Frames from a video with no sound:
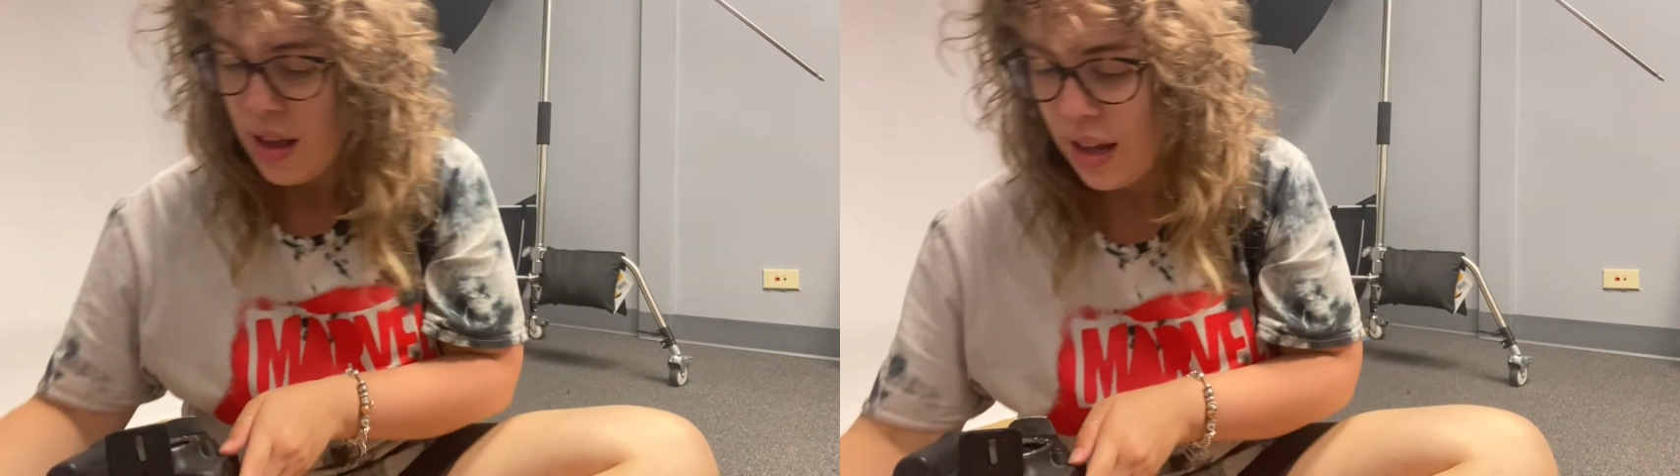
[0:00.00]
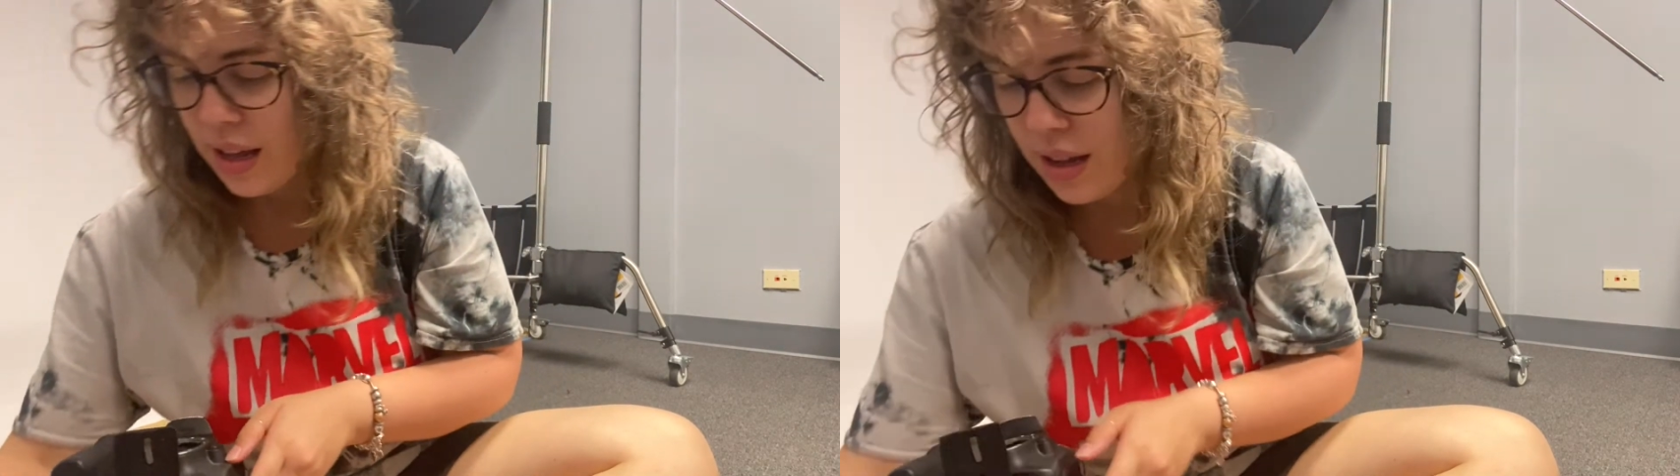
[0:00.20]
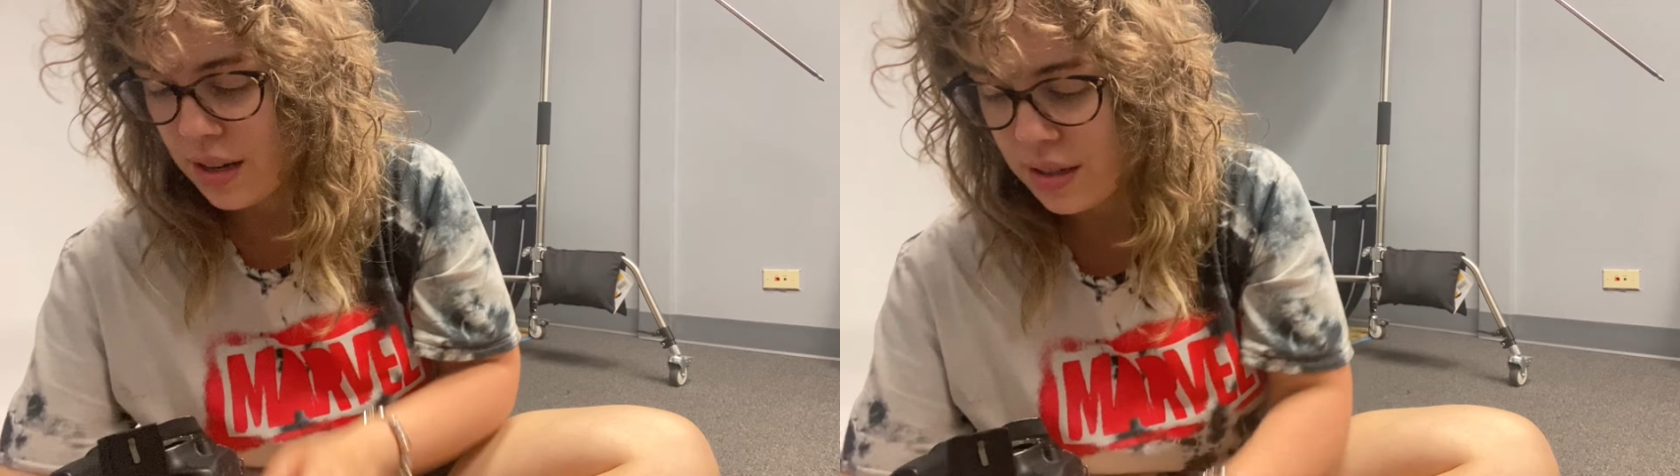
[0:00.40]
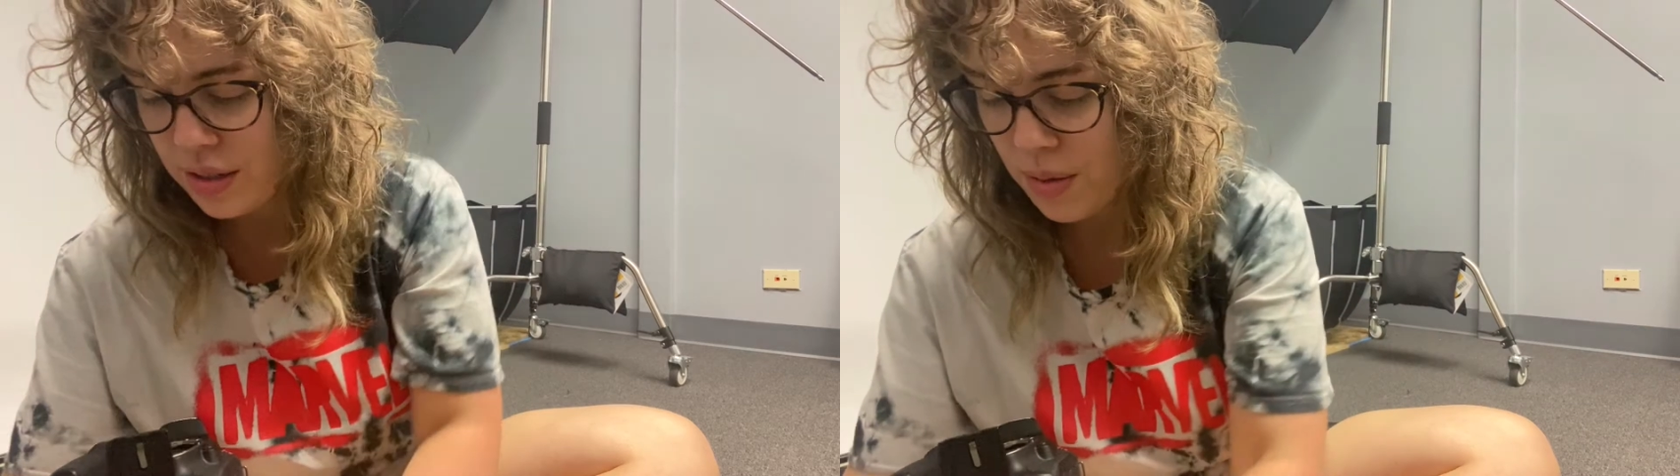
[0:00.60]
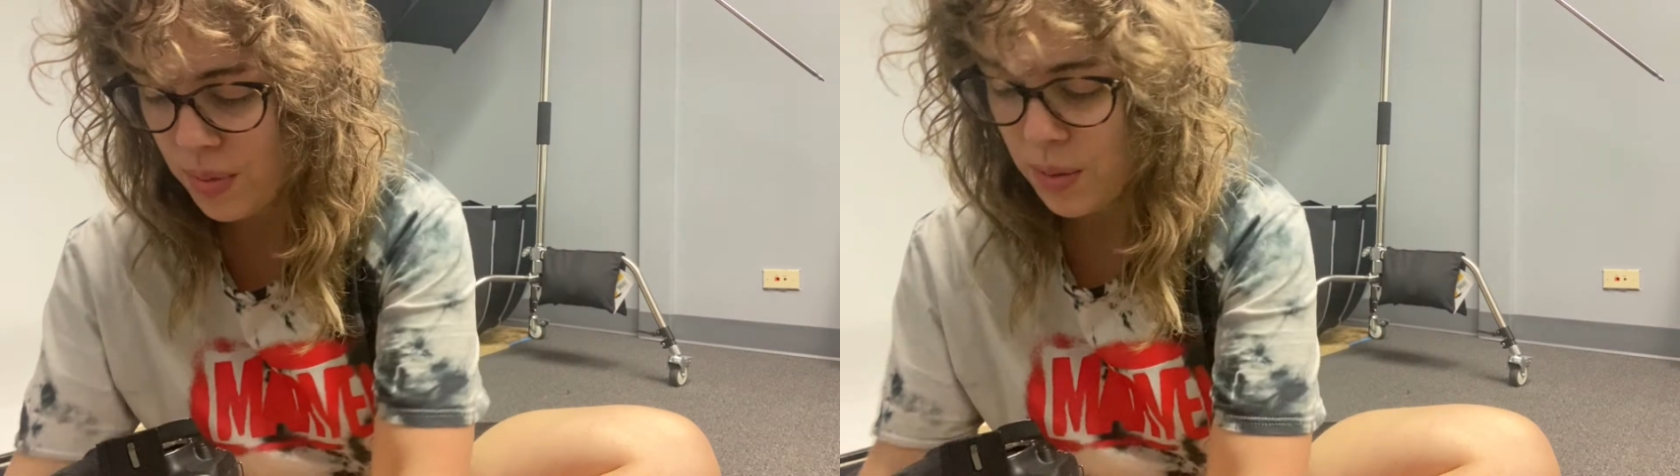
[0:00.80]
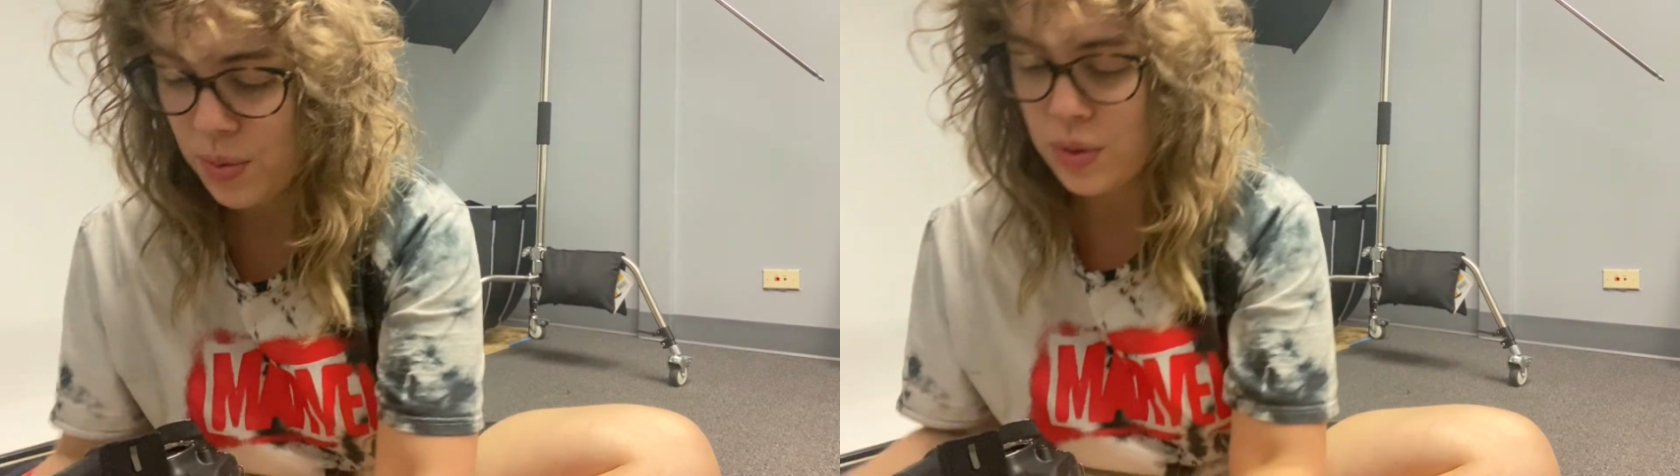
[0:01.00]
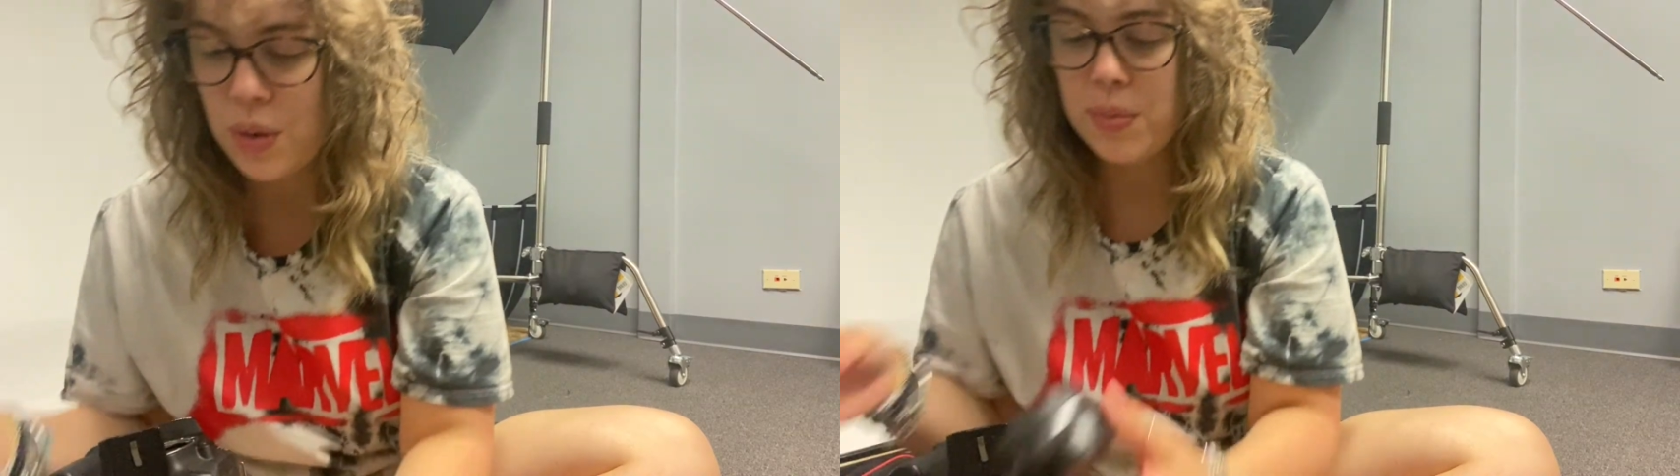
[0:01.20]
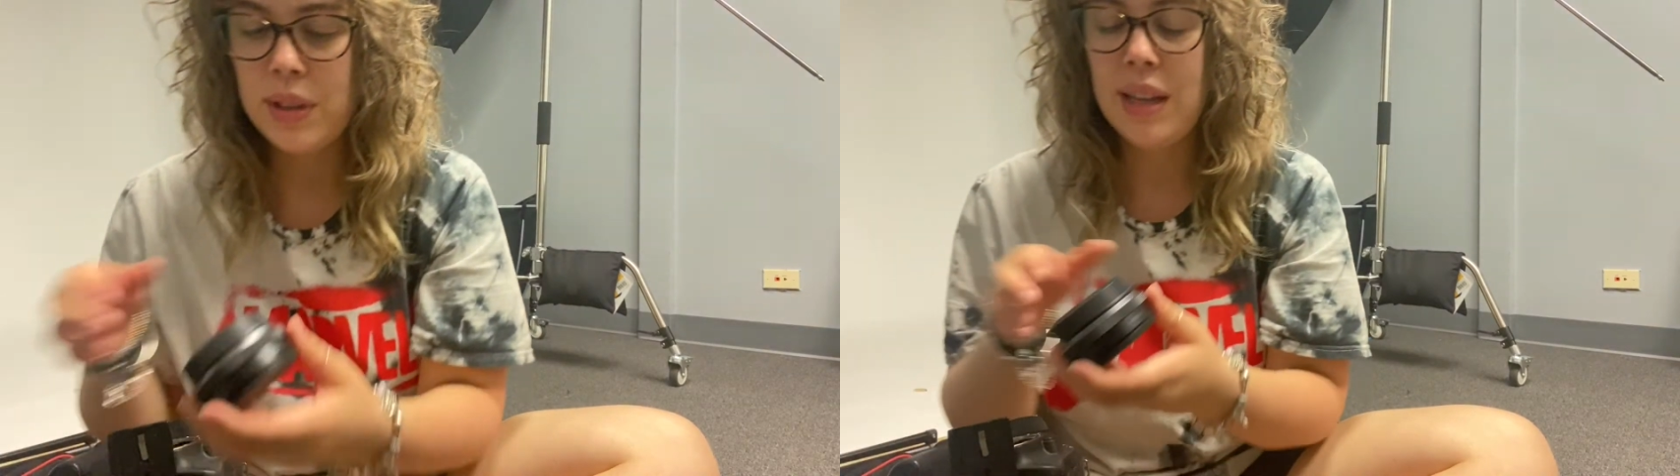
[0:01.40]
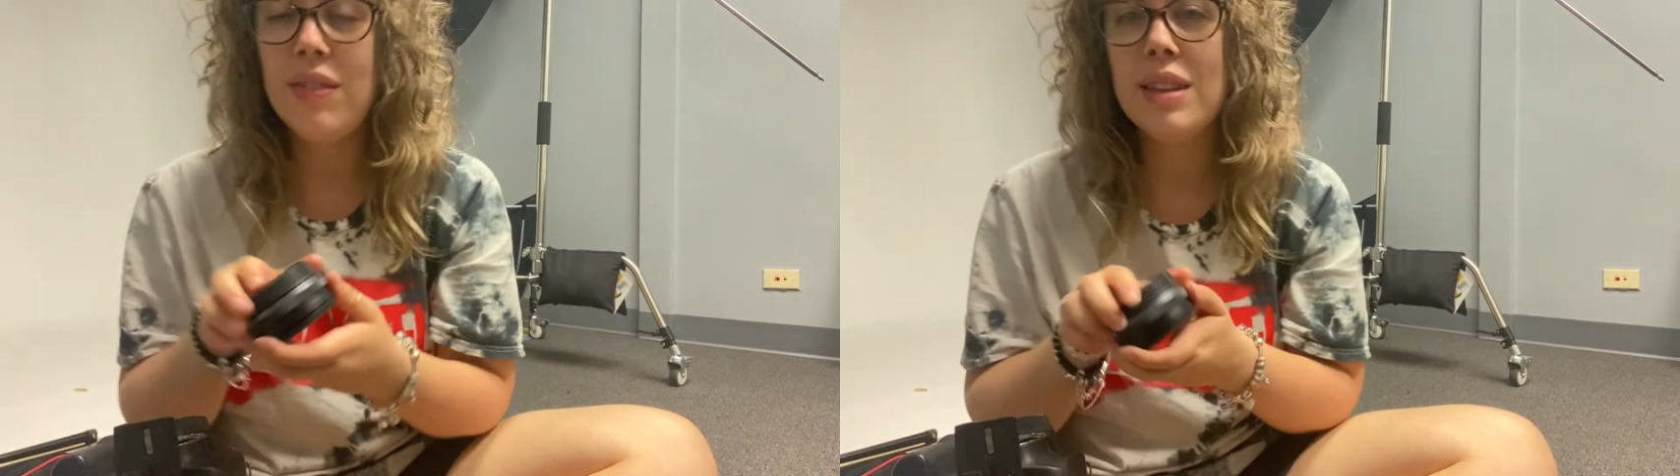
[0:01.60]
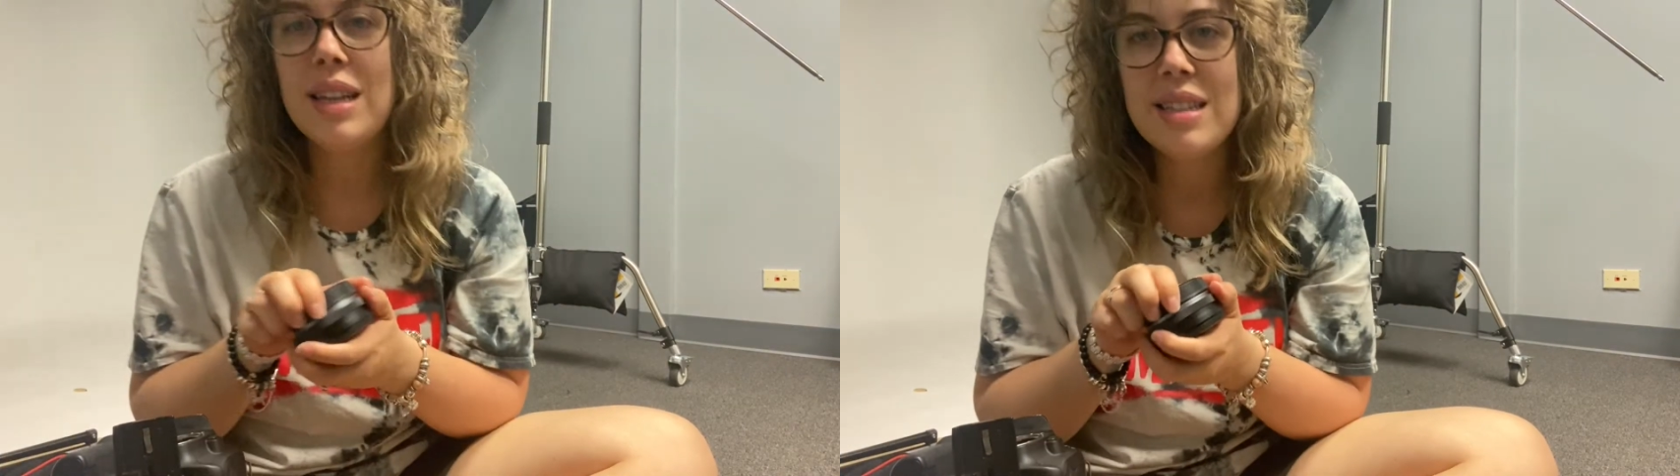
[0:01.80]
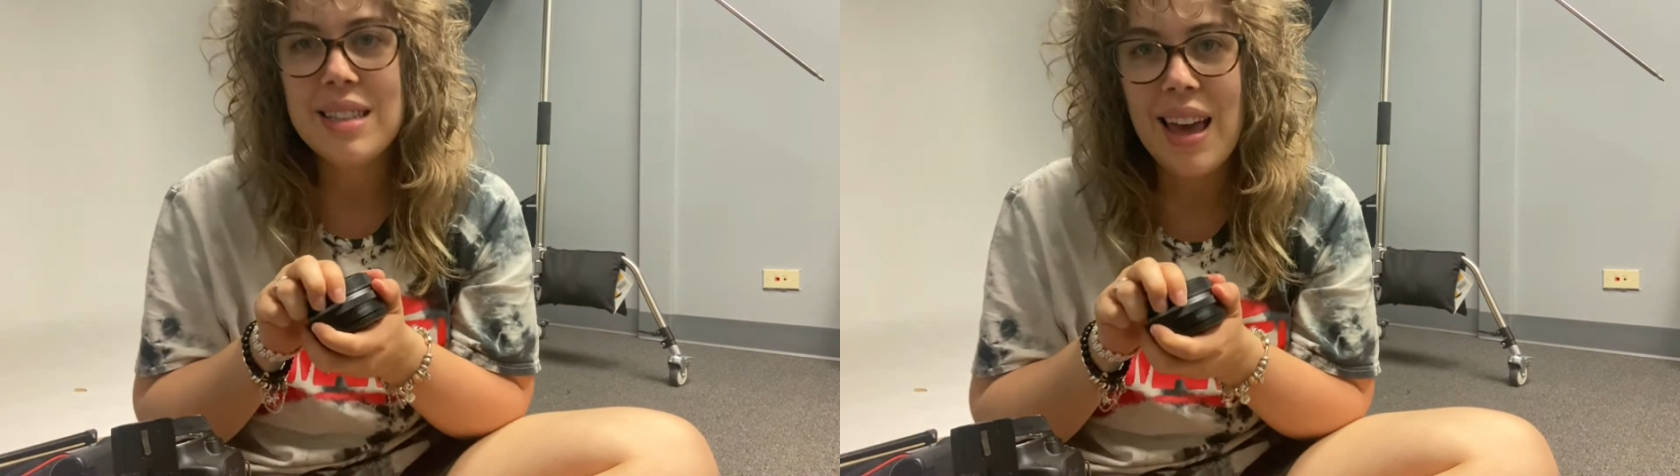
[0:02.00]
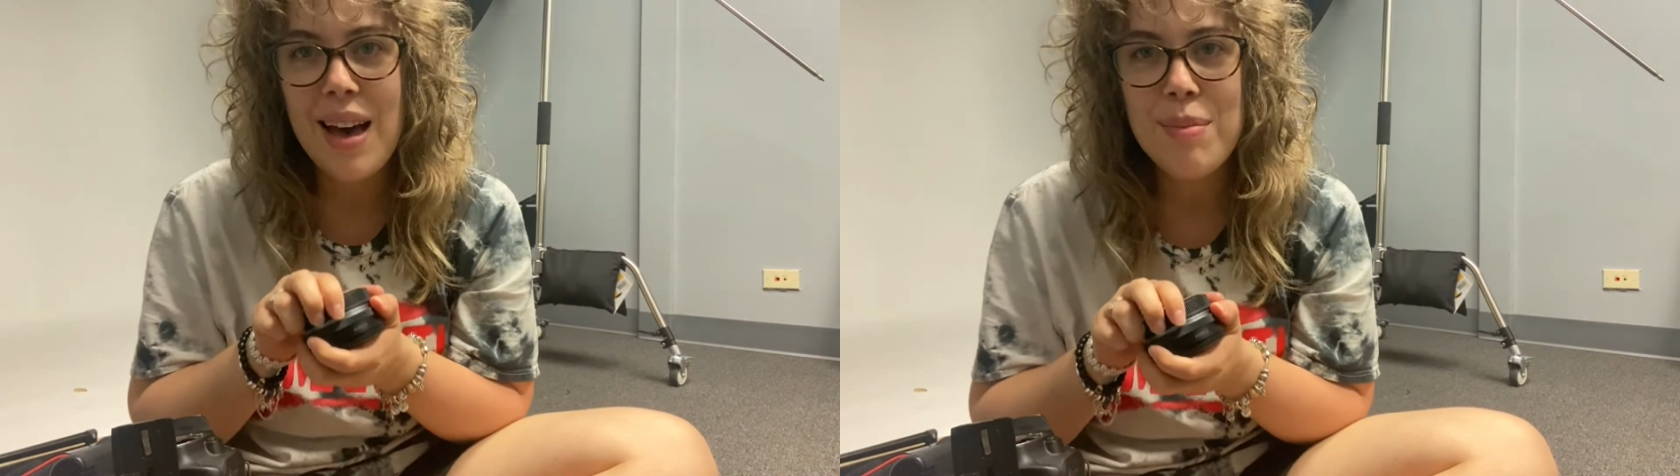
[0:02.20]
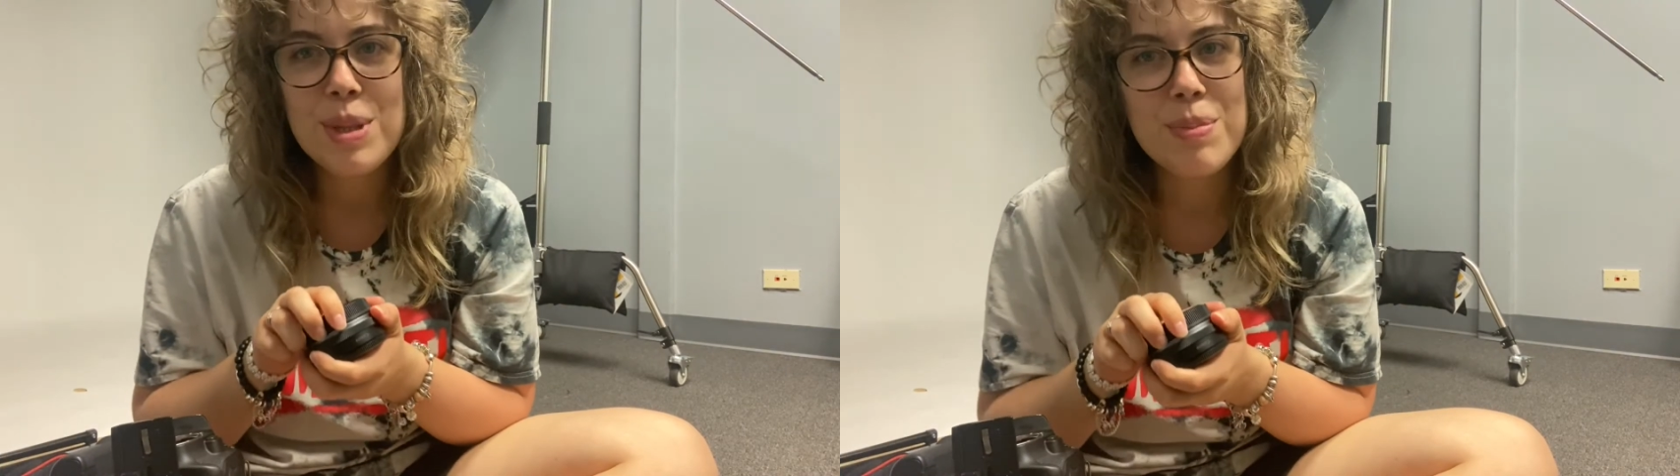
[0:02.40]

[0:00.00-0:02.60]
And some people don't believe in lens caps,